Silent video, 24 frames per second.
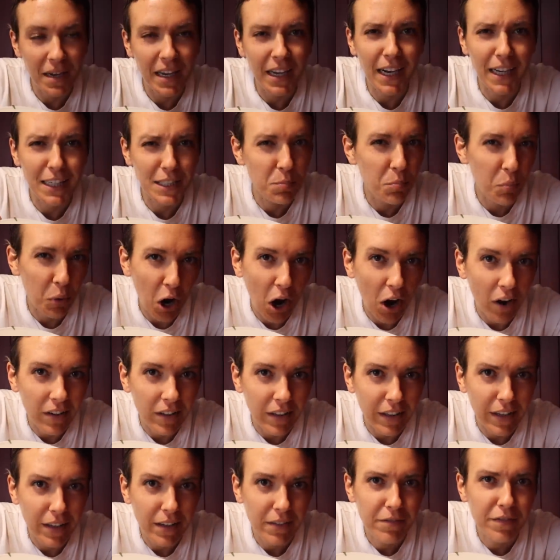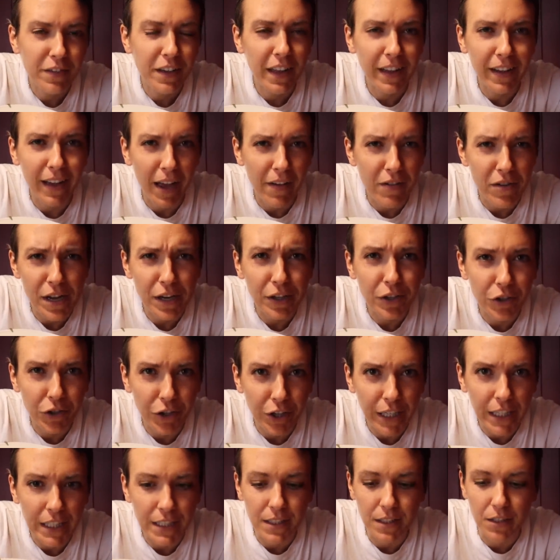me. It has broccoli. I feel like I haven't had
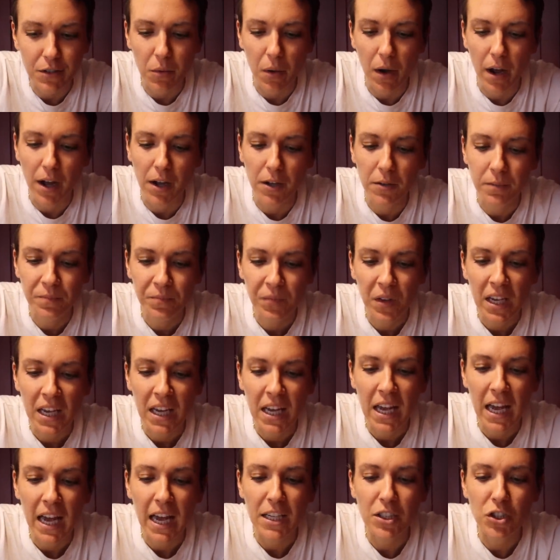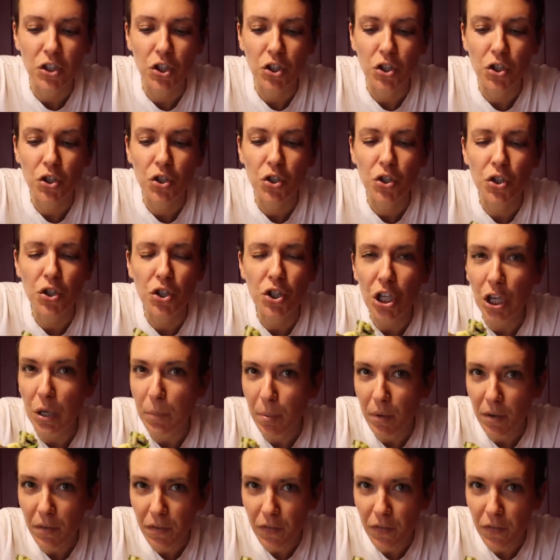greens in a while. It's super